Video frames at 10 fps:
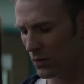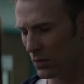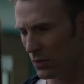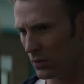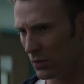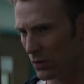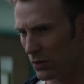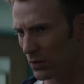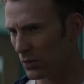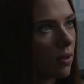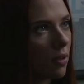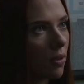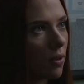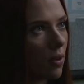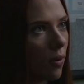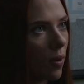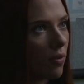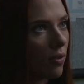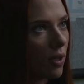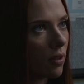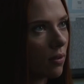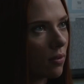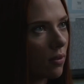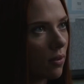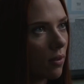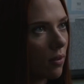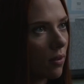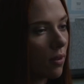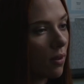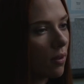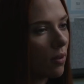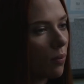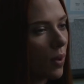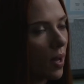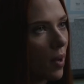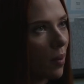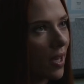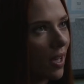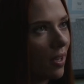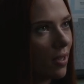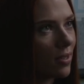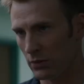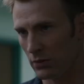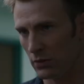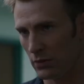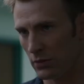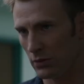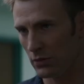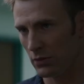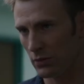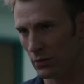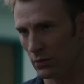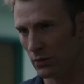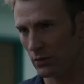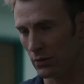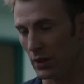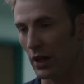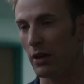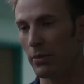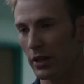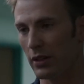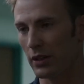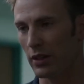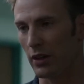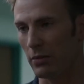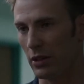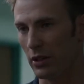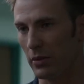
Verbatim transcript: Soviet slug, no rifling. Bye-bye bikinis. Yeah, I bet you look terrible